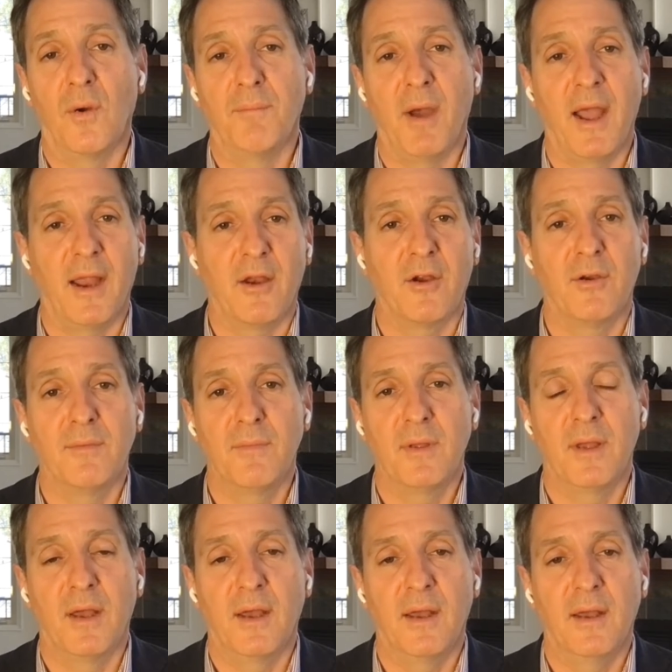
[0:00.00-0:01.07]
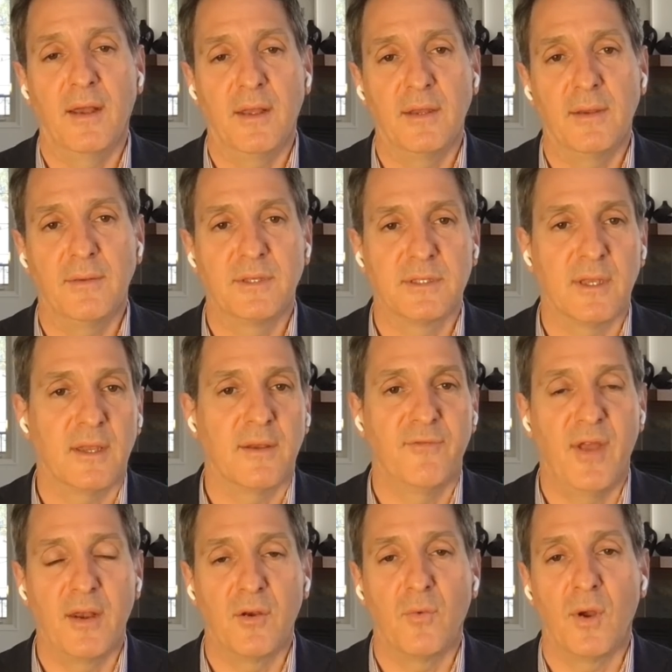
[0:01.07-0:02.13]
buyer, a
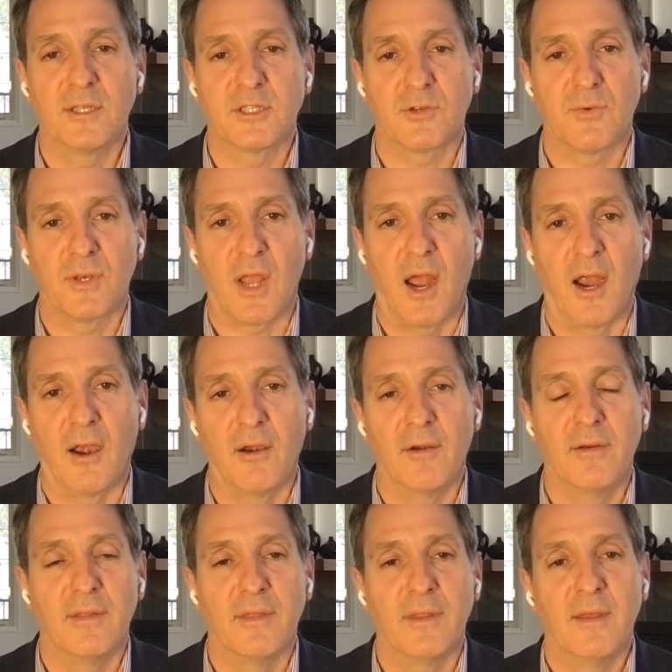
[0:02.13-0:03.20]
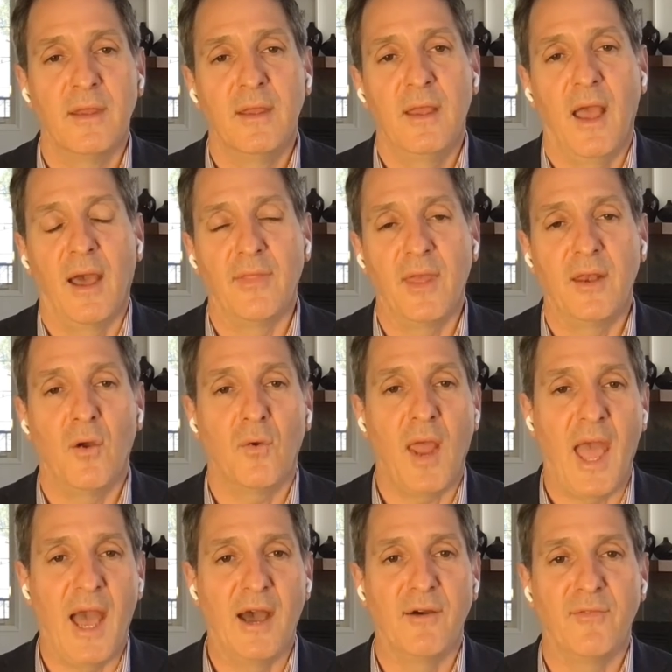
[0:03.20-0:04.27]
vendor wants to retire, and they don't
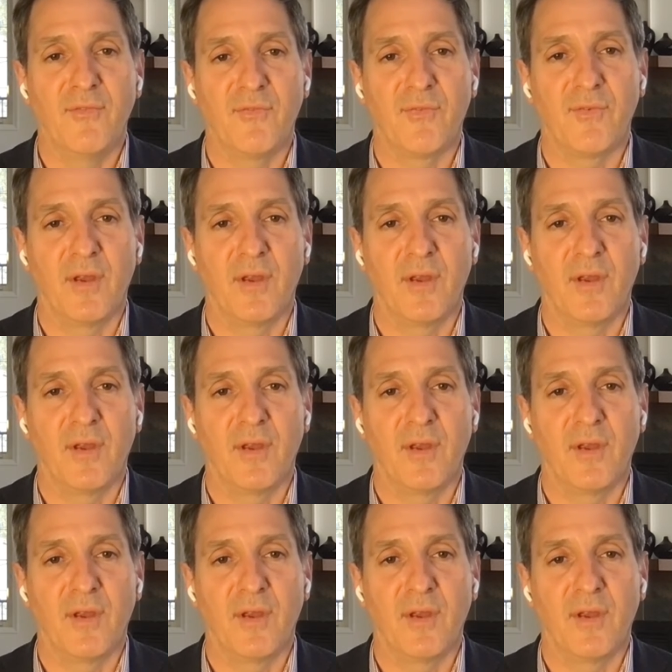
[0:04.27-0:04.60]
have,